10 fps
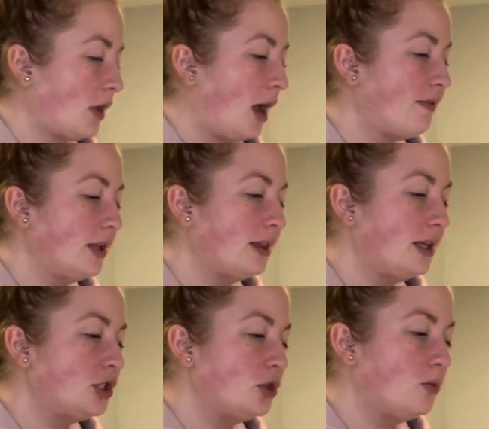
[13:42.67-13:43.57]
I feel like
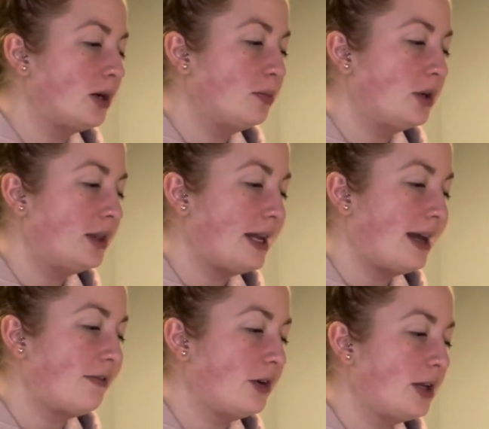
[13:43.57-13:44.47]
they do want to put the
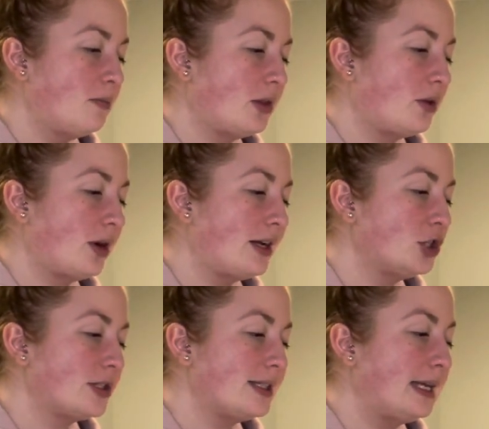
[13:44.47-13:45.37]
effort in, but they're kind of
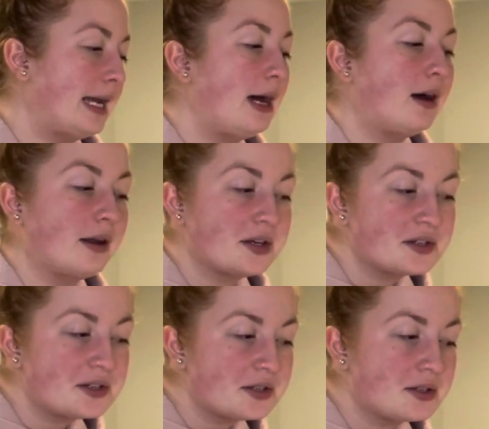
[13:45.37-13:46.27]
just
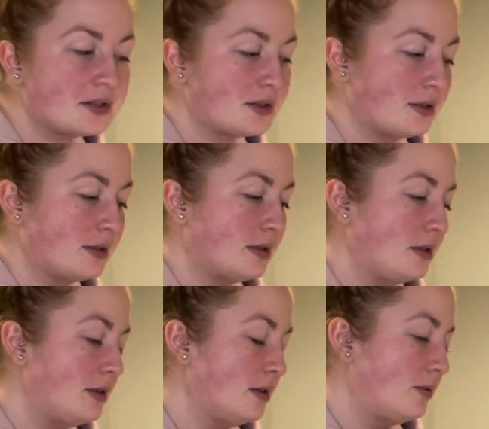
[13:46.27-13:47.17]
not.
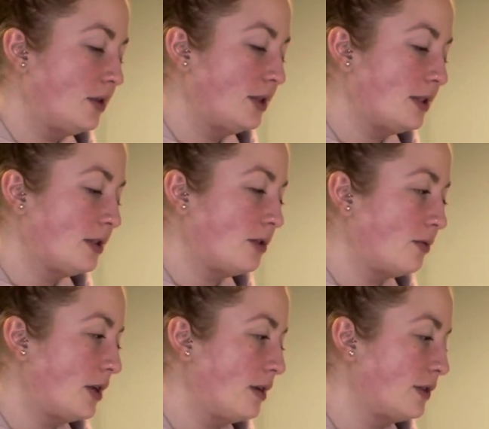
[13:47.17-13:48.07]
What is this
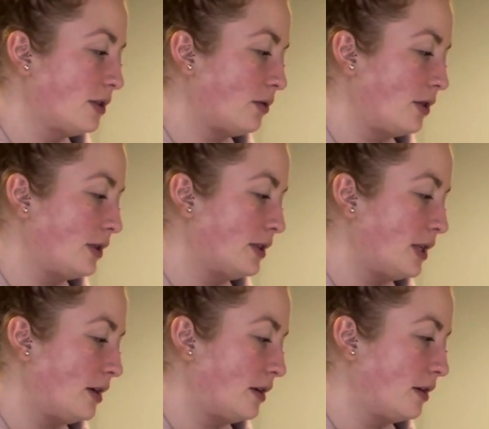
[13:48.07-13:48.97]
Three of Swords
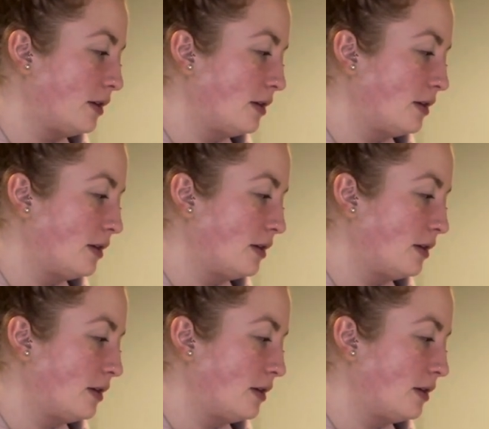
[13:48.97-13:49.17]
here?